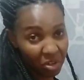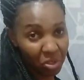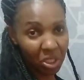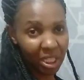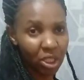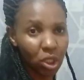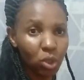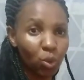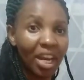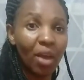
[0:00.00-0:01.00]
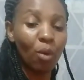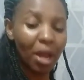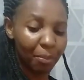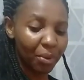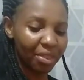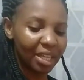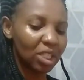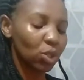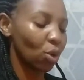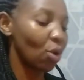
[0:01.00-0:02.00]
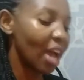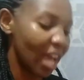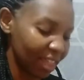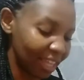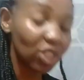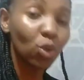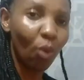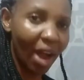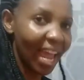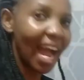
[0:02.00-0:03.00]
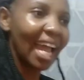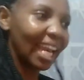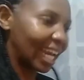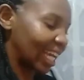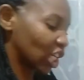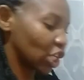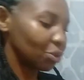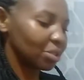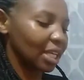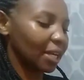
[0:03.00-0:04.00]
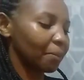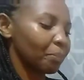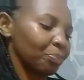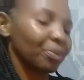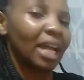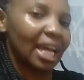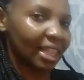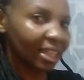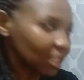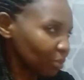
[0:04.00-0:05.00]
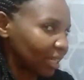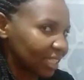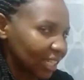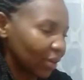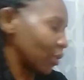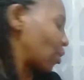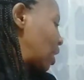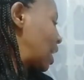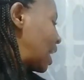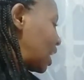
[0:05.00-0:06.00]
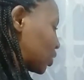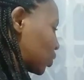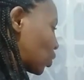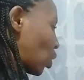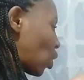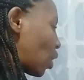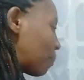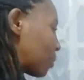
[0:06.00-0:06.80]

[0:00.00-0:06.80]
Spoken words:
utensils when I wipe with it. So that's why I like using this material. And so